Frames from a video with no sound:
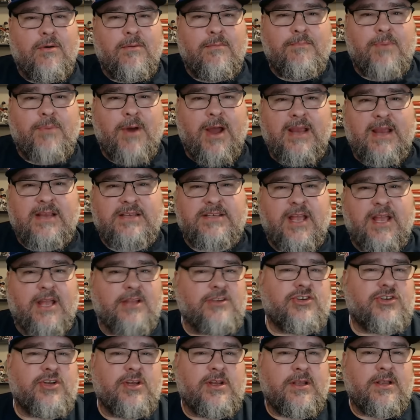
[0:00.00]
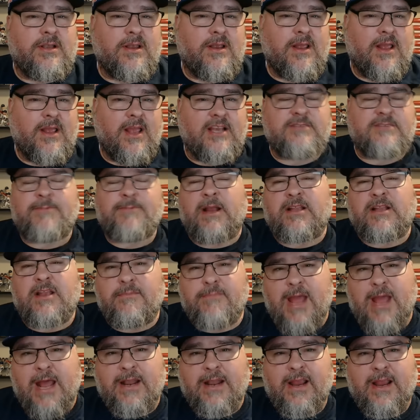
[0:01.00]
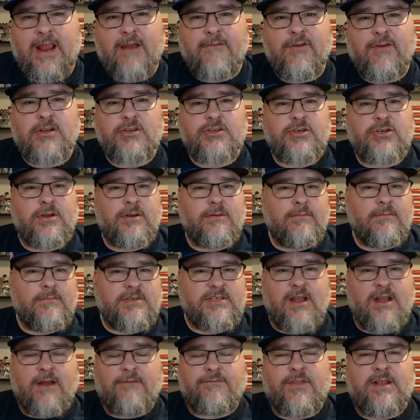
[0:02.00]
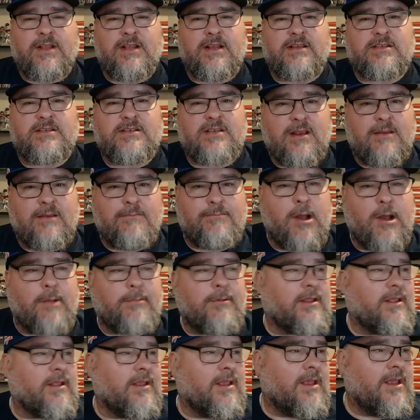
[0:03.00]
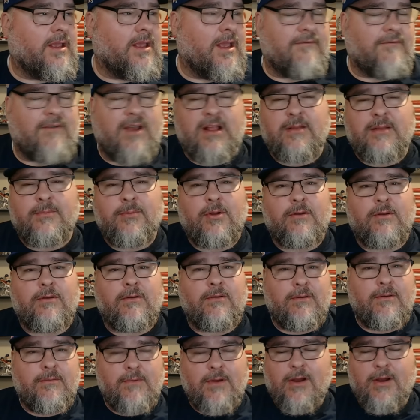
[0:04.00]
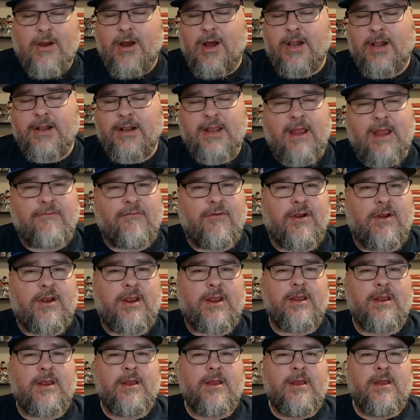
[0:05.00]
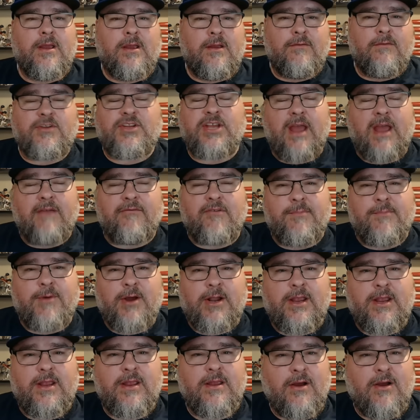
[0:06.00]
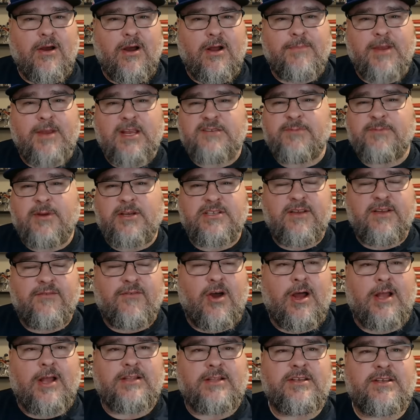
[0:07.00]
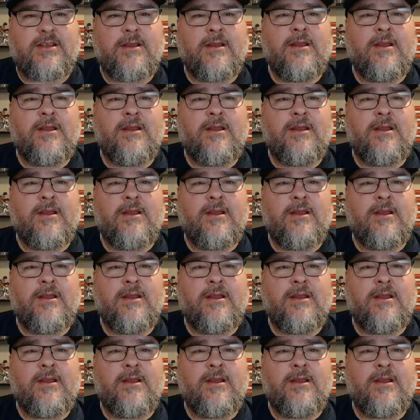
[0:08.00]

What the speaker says: by extension, expected batting average, stuff that is publicly available to everybody on Baseball Savant.